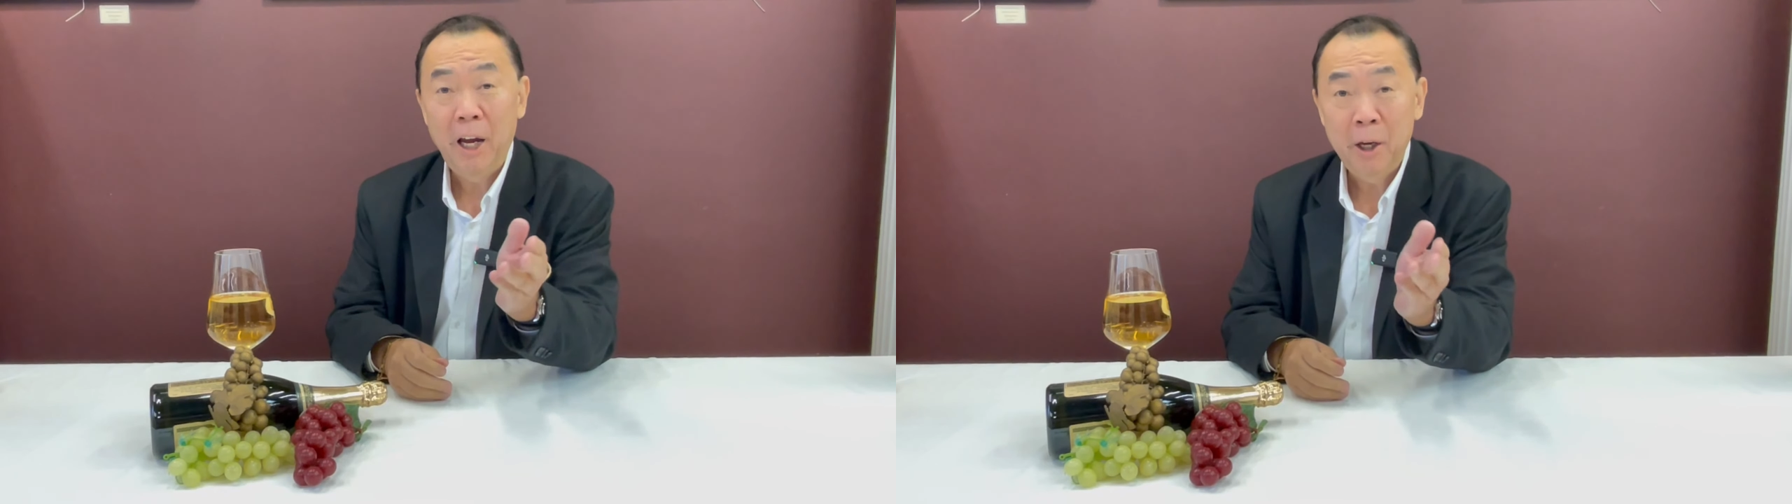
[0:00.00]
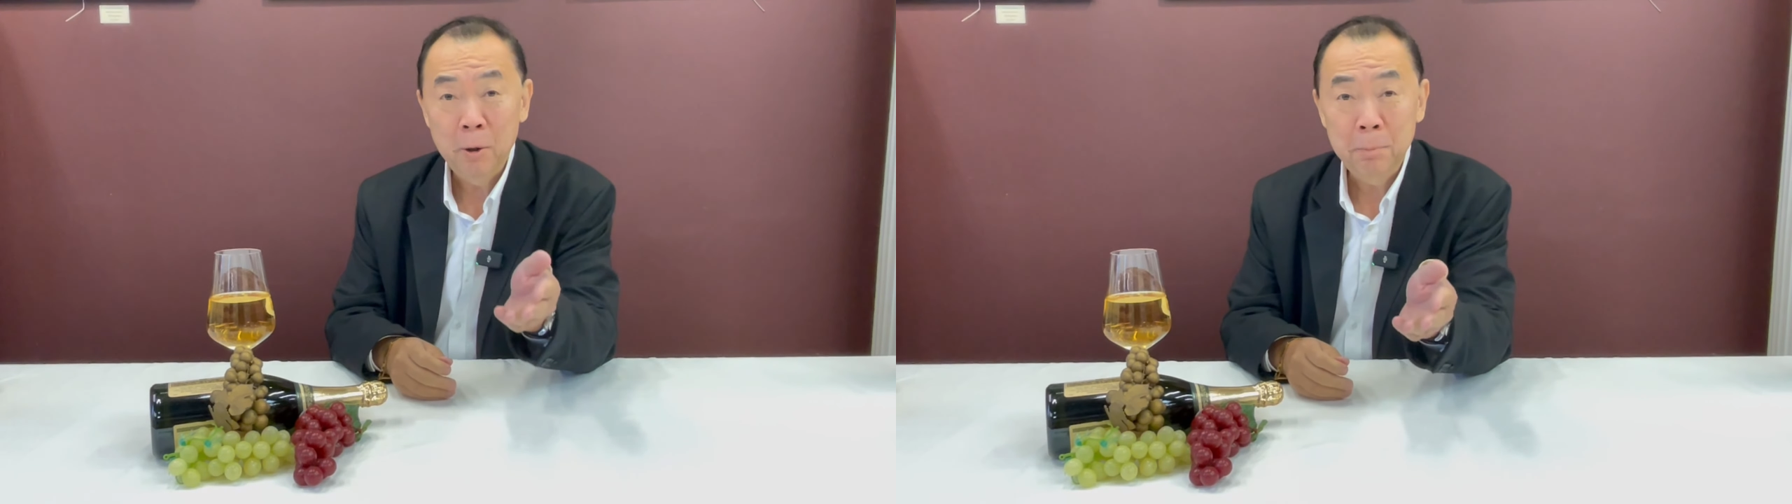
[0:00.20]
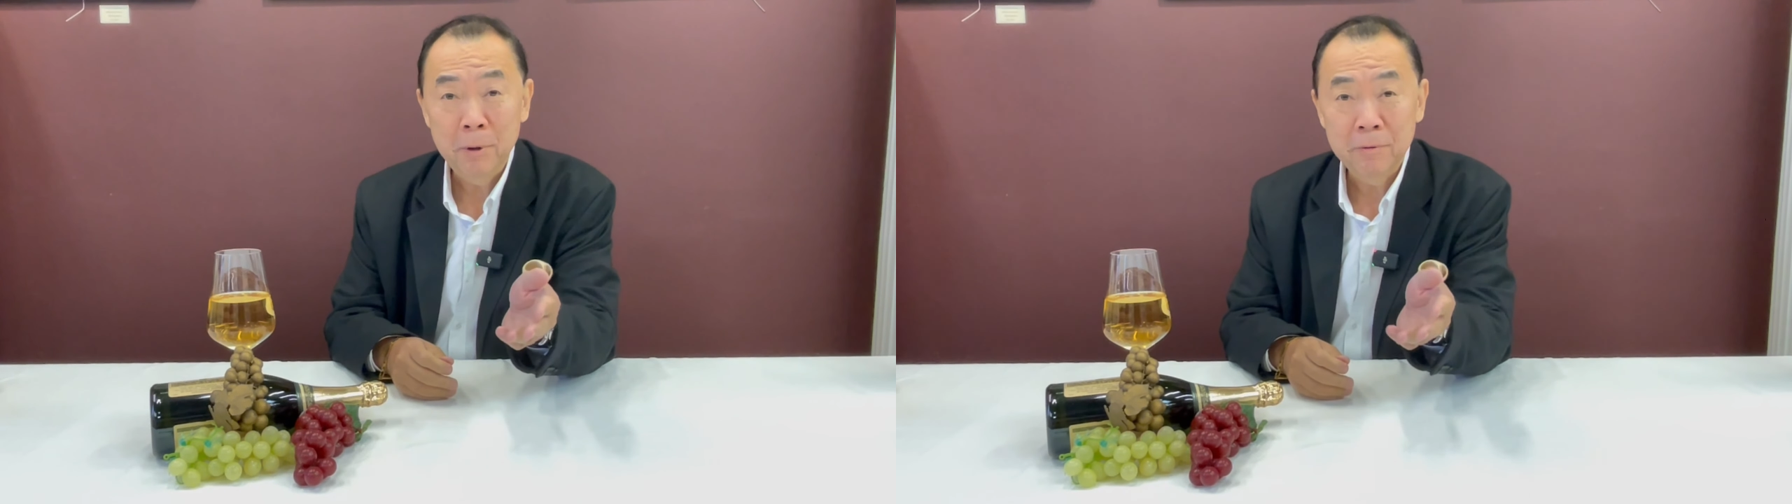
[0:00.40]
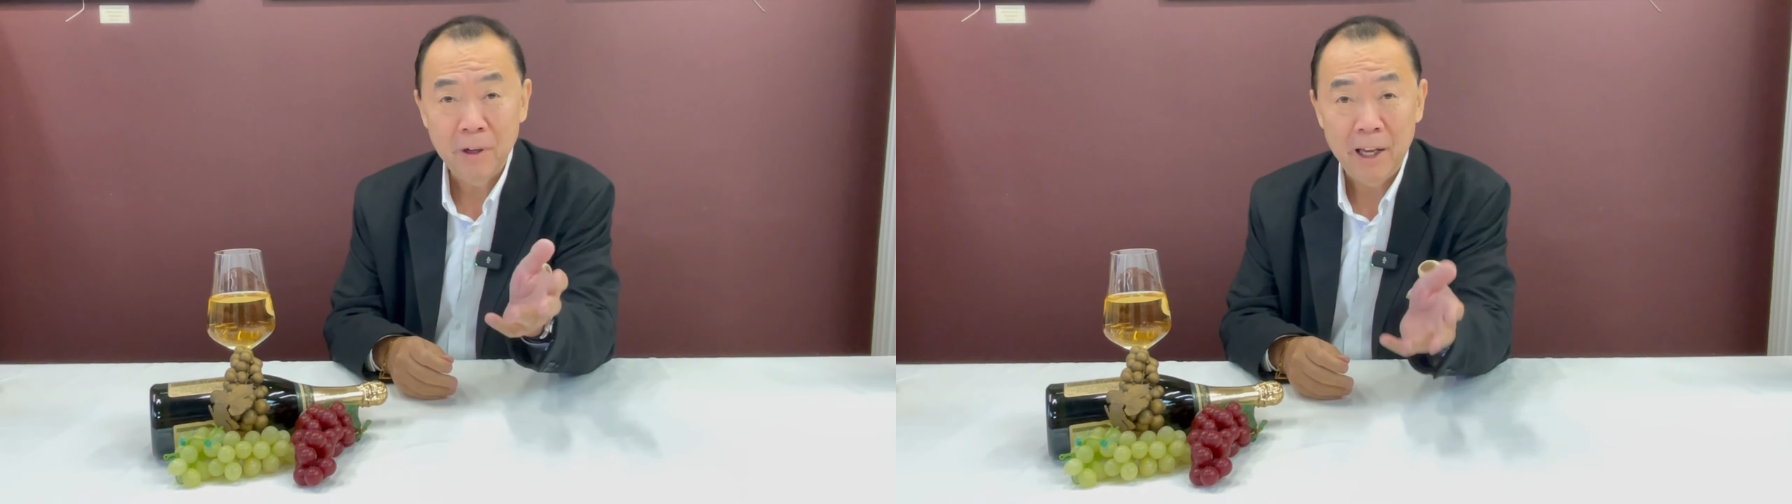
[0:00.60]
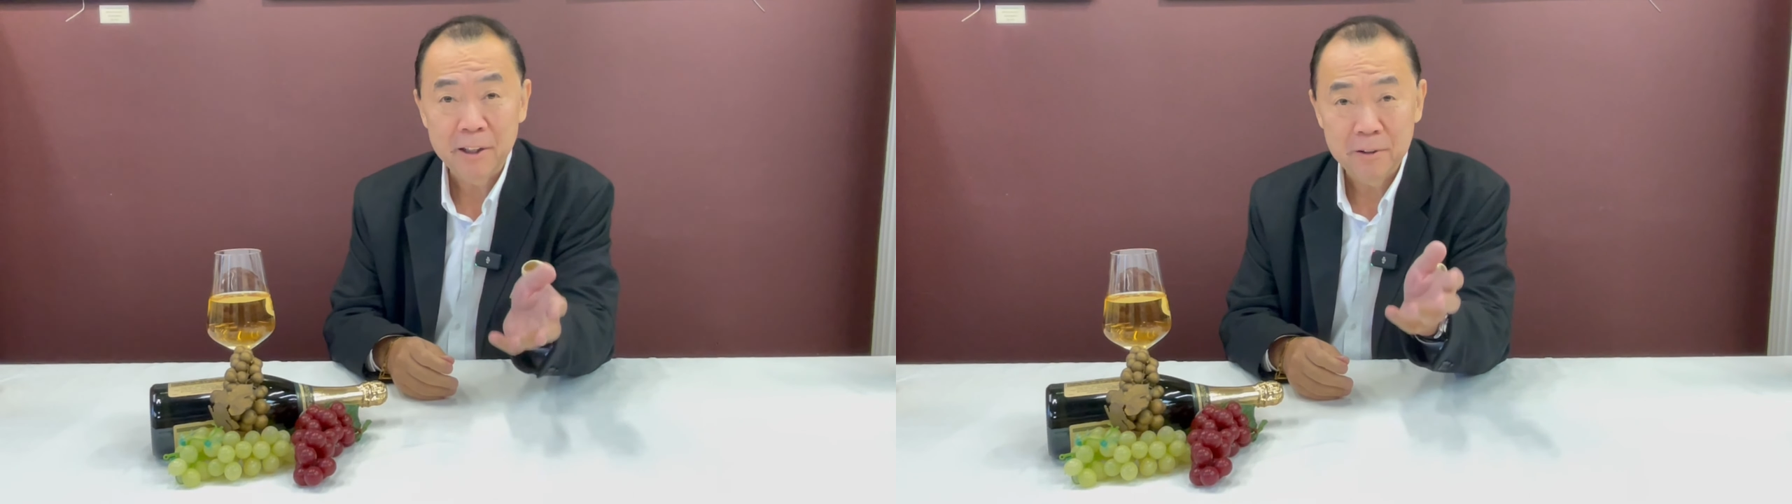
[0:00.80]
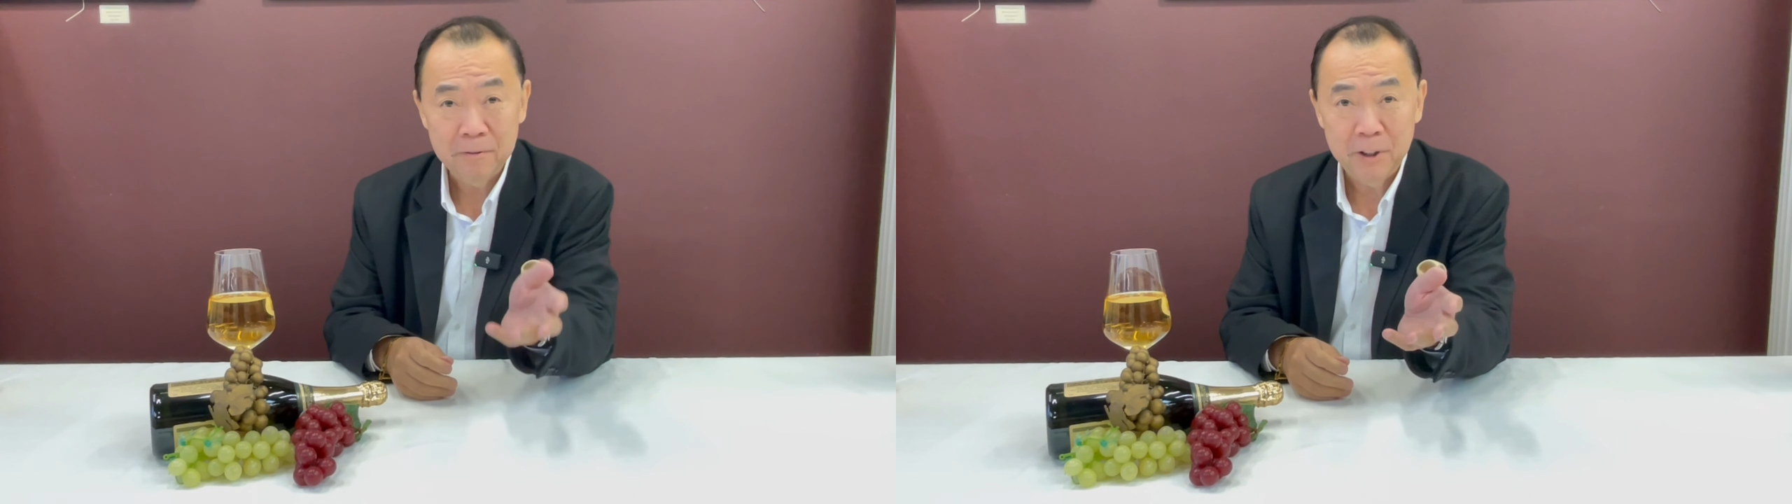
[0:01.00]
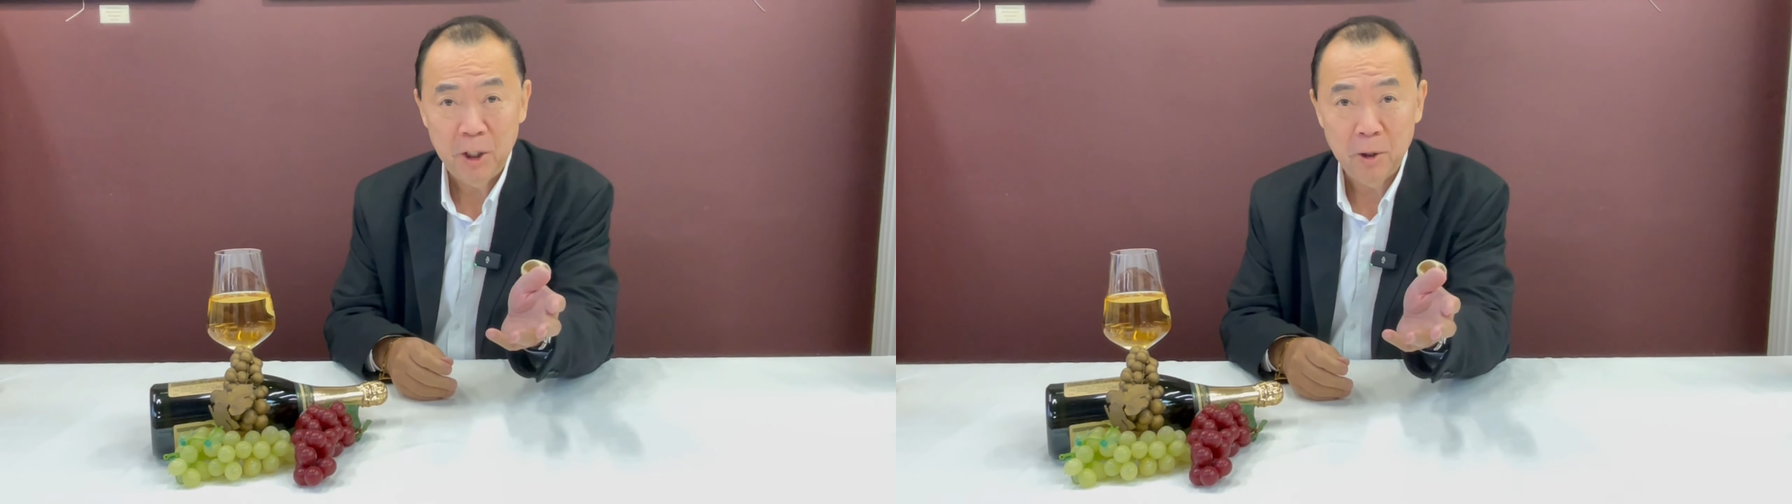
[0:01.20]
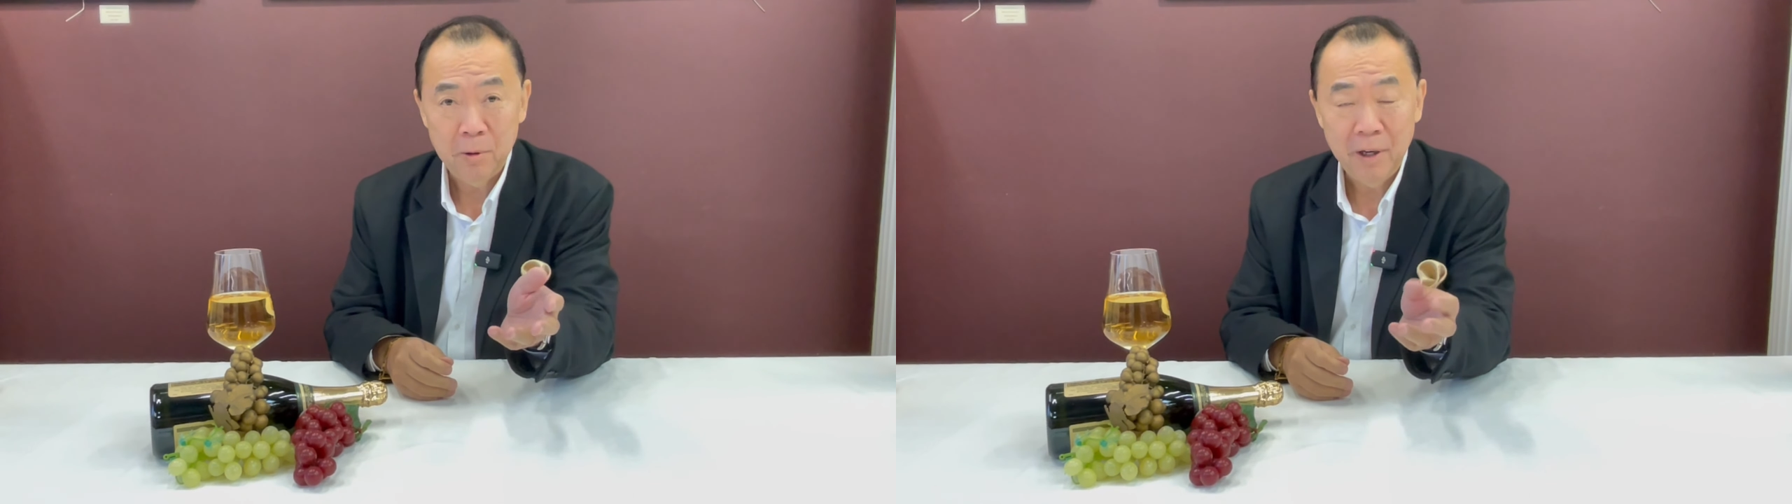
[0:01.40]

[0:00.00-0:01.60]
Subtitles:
hope you've liked the video,